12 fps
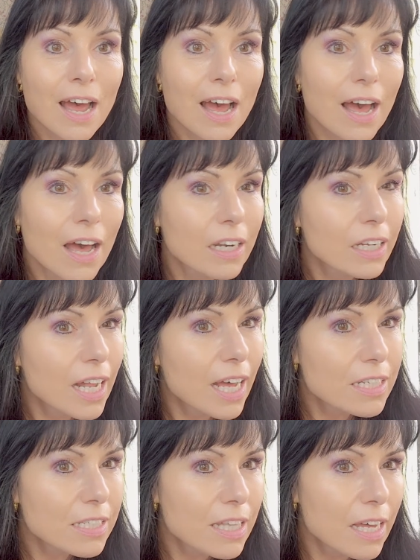And it
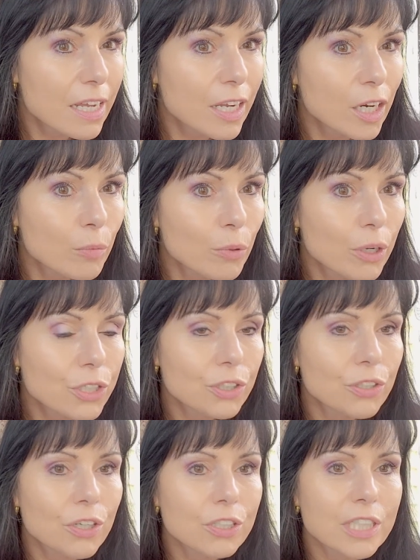has that airbrush
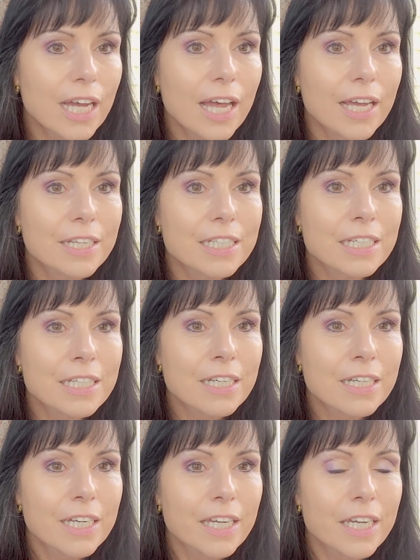look. And
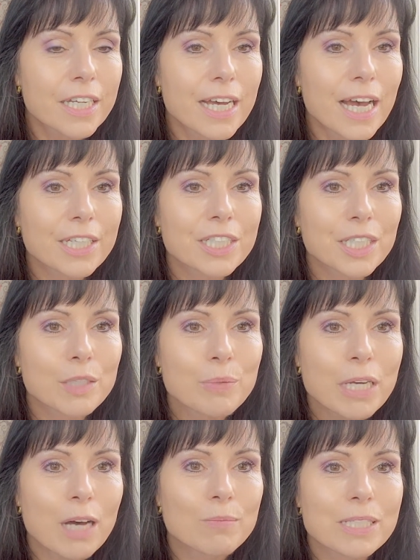it actually
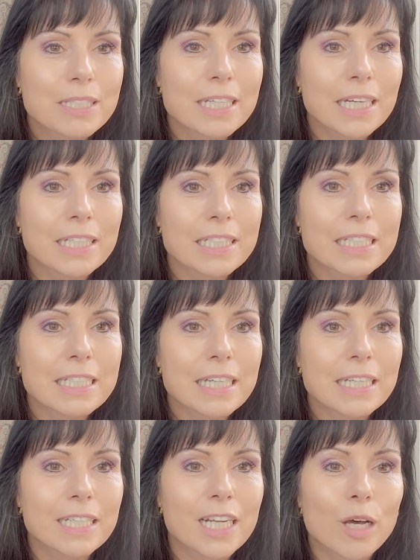becomes a second
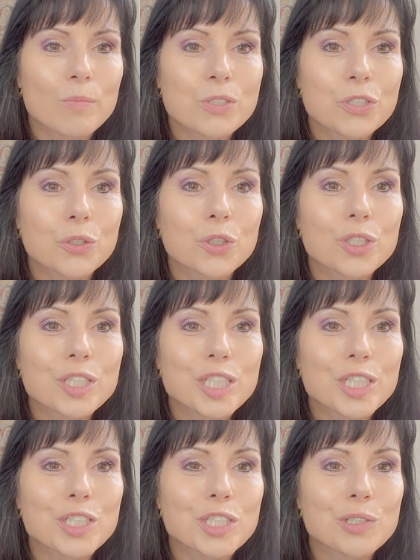skin. It helps your
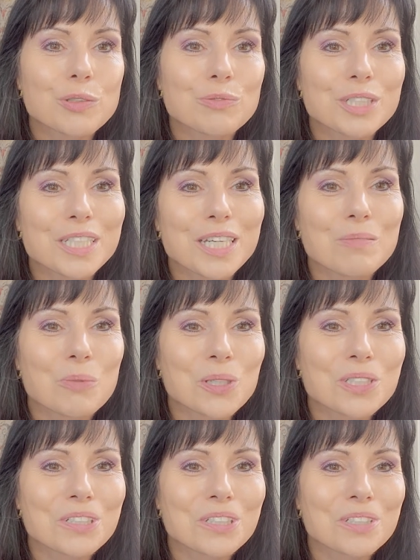skin to retain
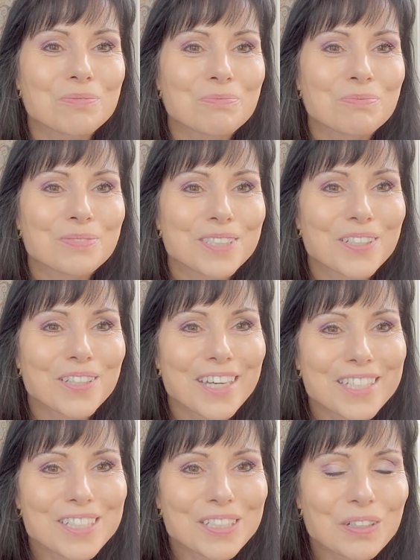moisture.
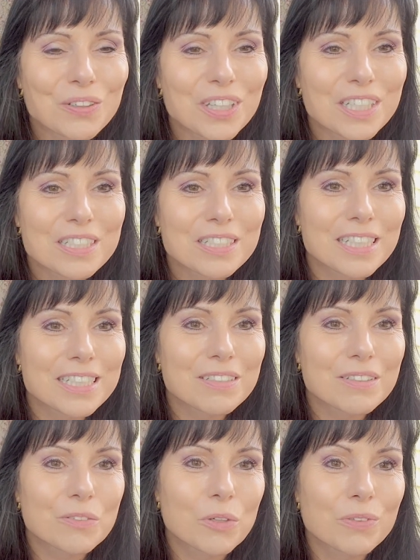Okay, so that's
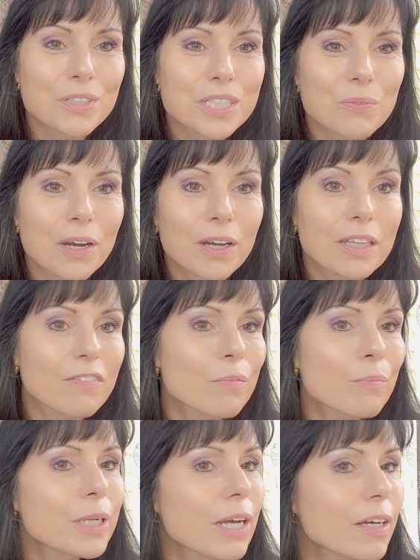one reason why I love
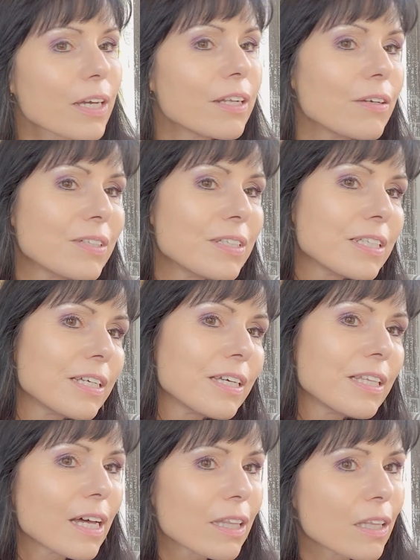it. But now, can you see
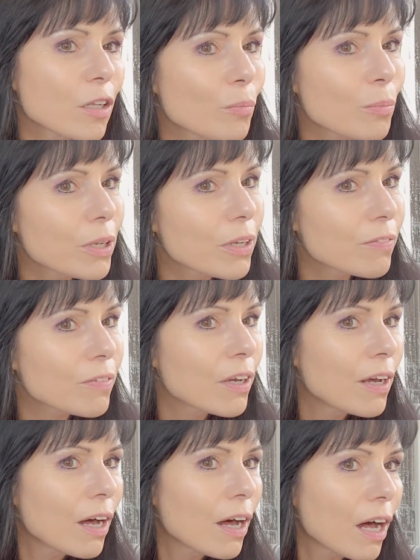that little bit
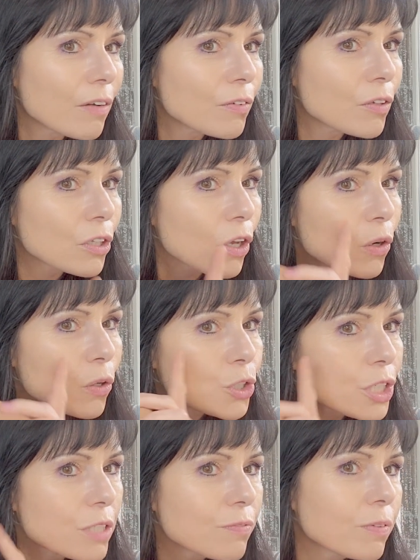of glow
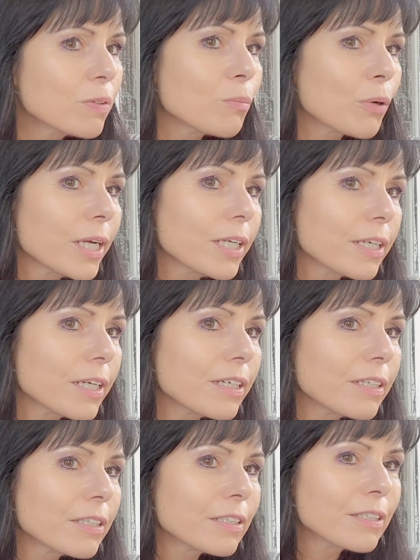just from the
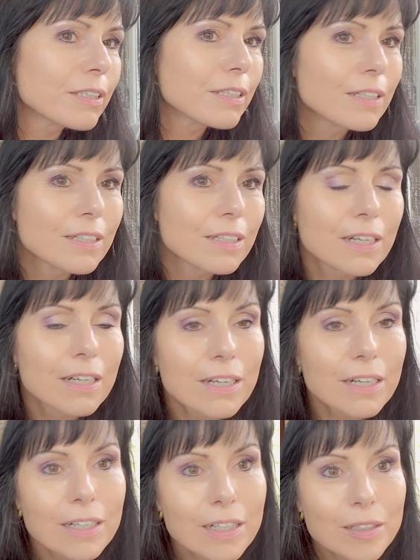brightening?
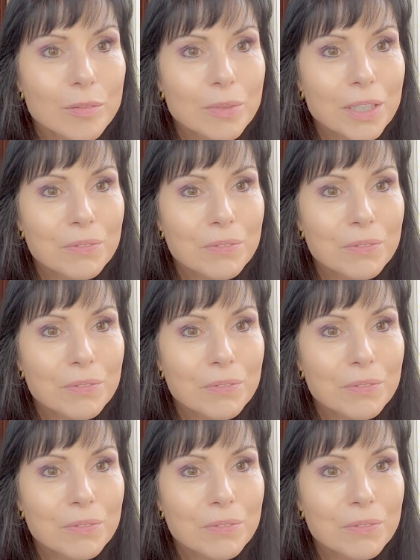I